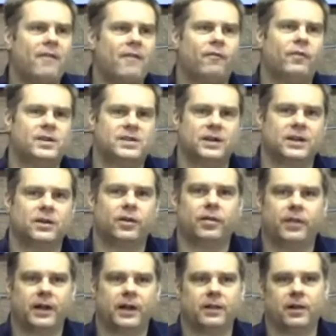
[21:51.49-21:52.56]
every
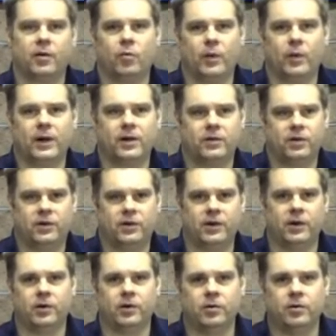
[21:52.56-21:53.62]
single thing that we are to
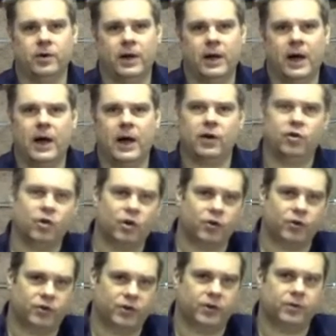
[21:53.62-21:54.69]
do and
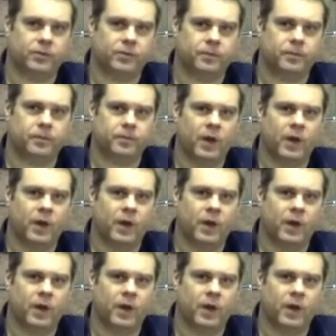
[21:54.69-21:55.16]
not do,